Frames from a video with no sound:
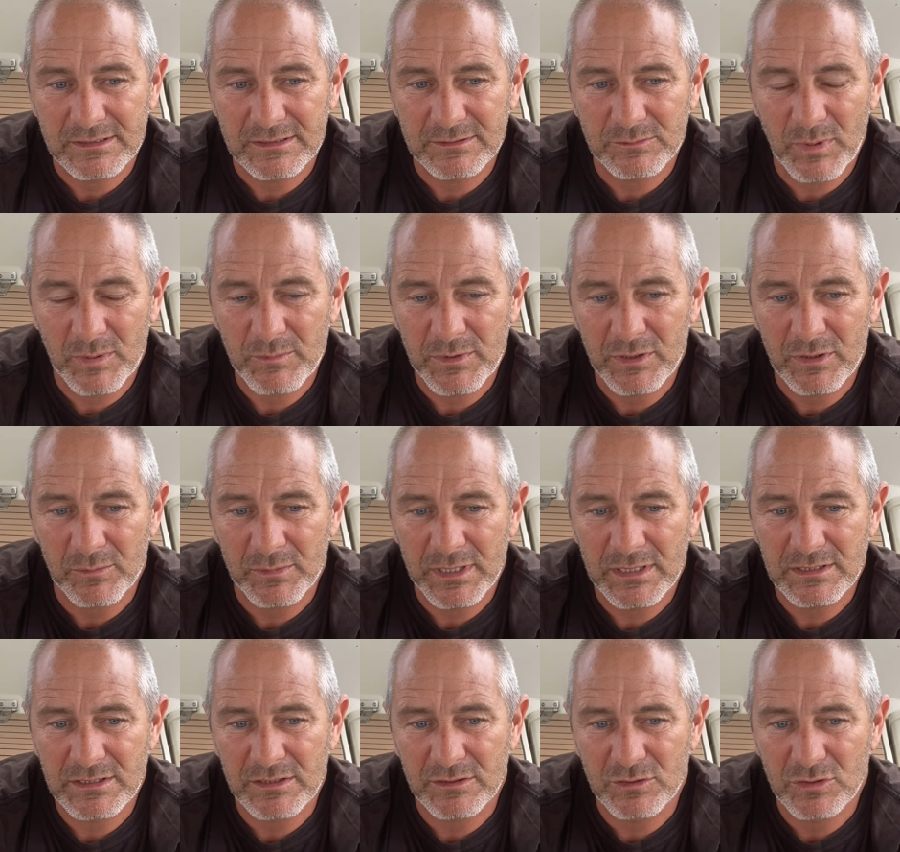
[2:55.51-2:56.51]
when we're coming
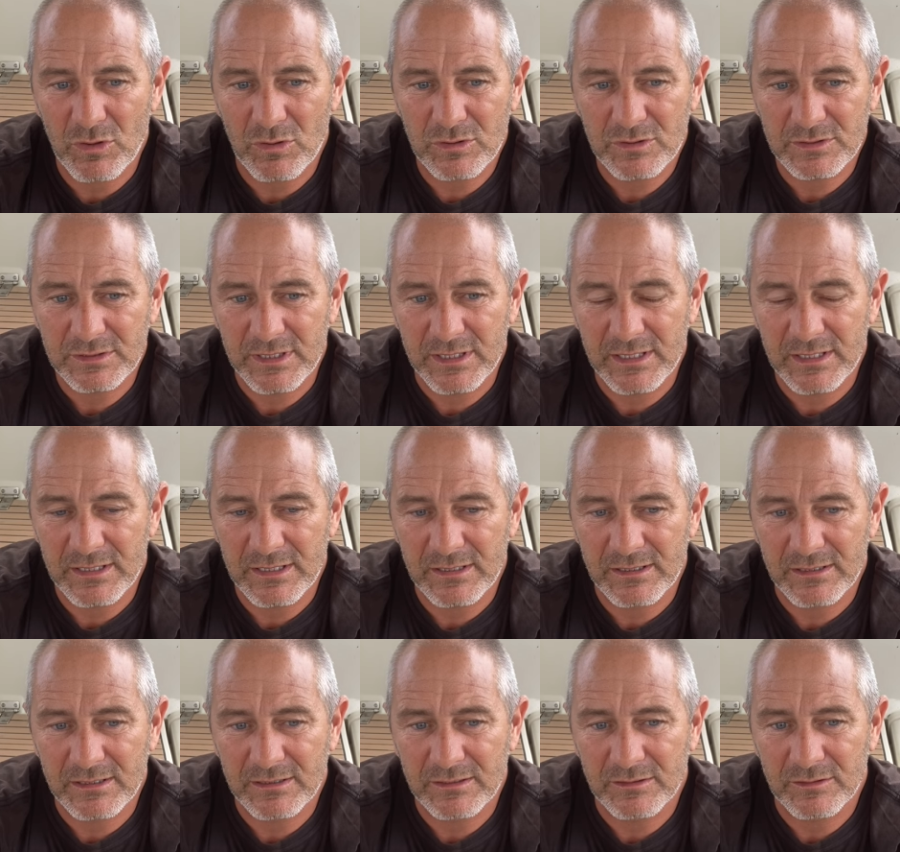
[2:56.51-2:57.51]
into docks, say
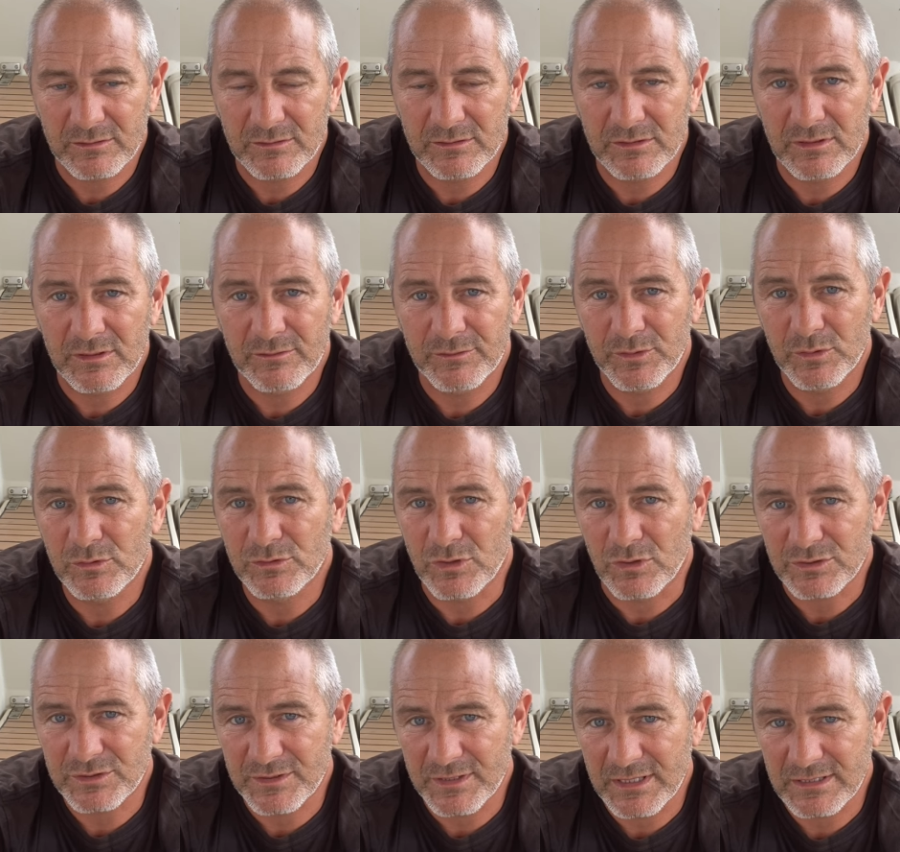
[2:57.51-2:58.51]
on fuel
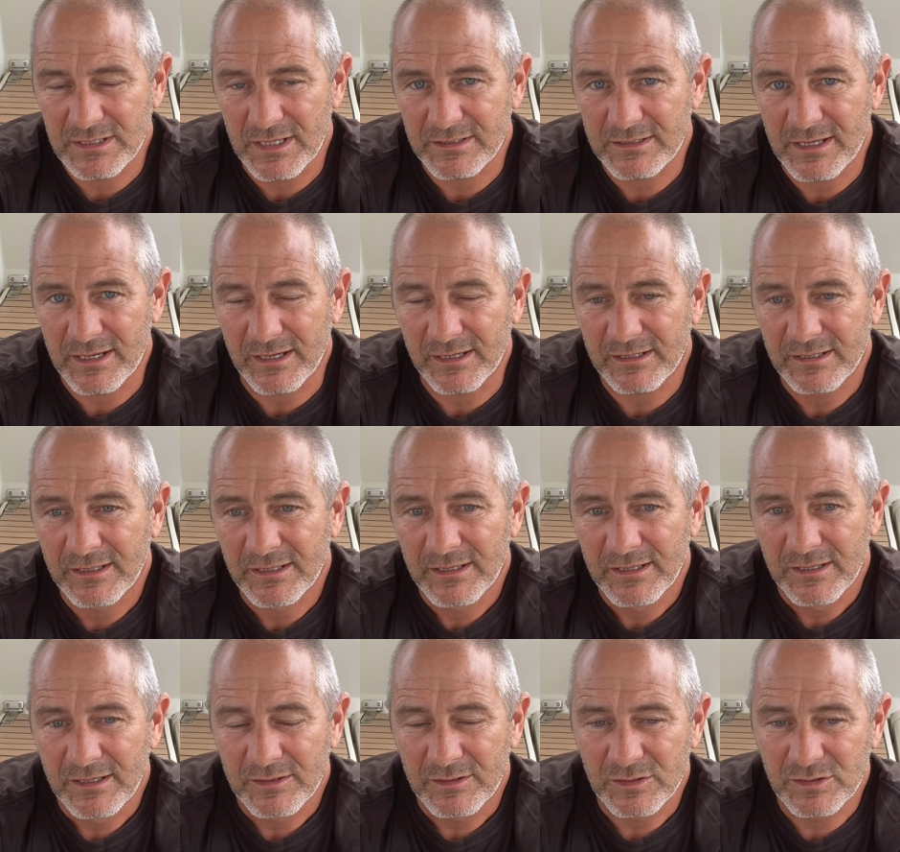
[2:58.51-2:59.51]
docks and things like that,
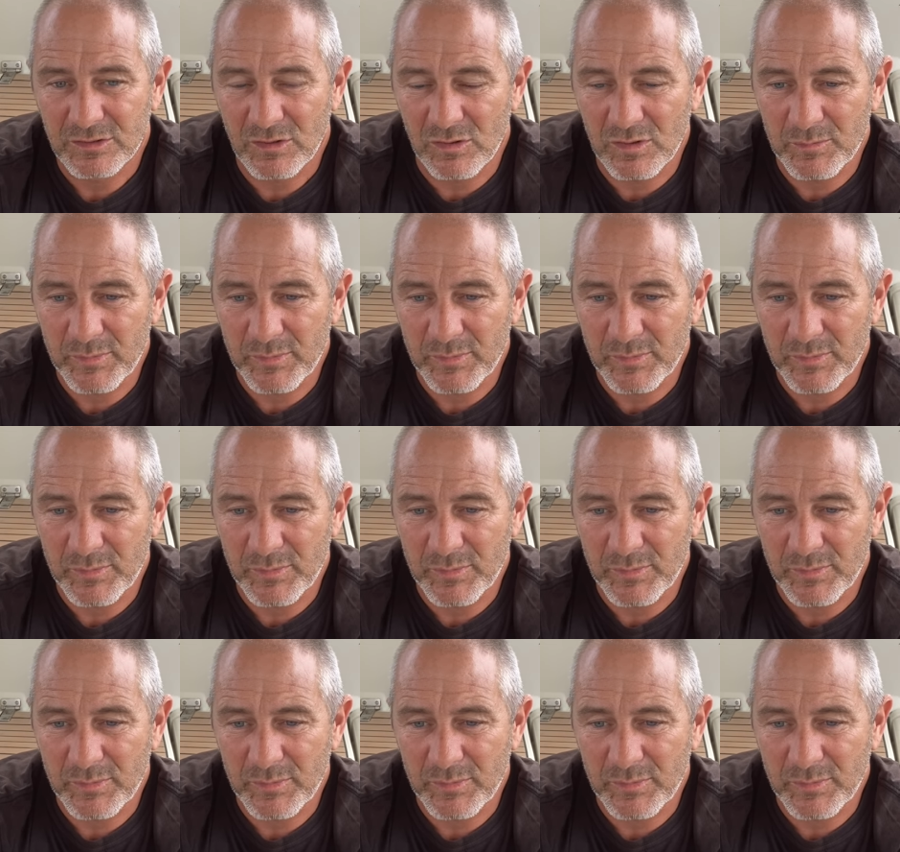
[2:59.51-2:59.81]
the solar